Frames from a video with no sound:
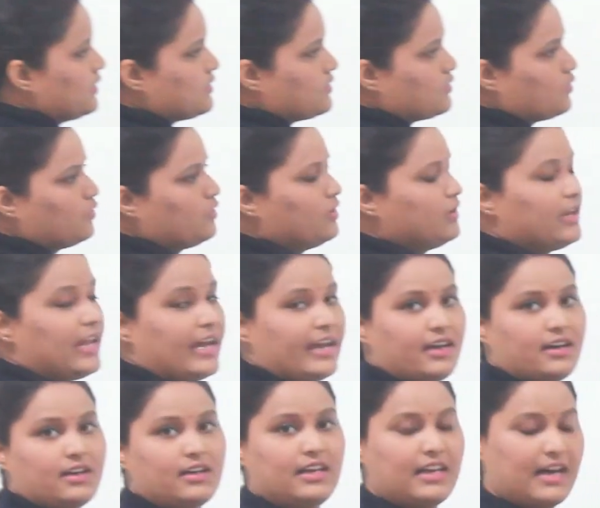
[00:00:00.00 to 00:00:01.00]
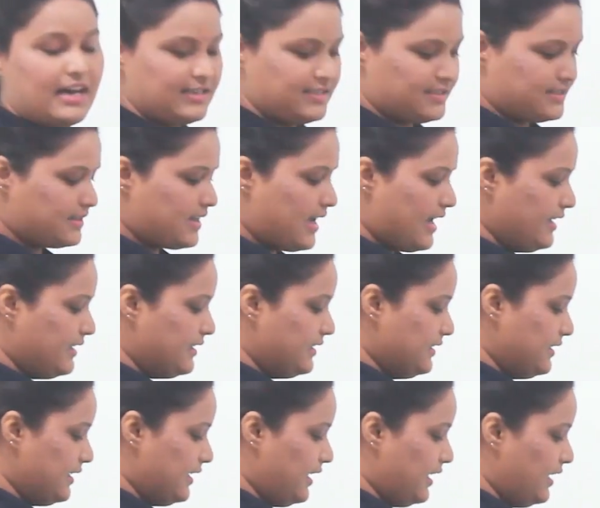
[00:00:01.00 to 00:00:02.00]
So the last
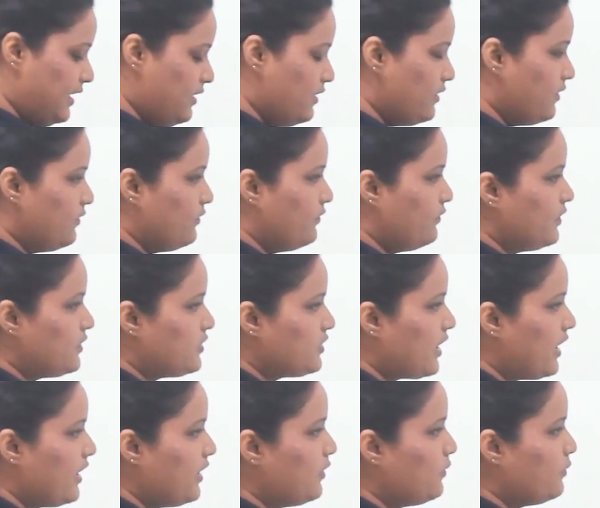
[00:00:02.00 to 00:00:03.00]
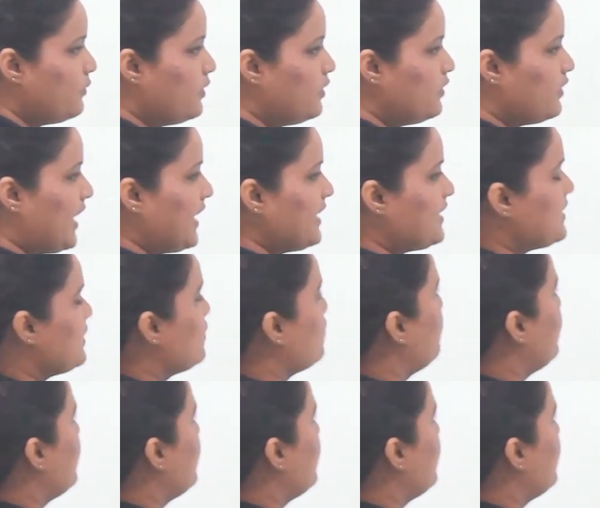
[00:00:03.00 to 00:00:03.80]
identity which I am writing over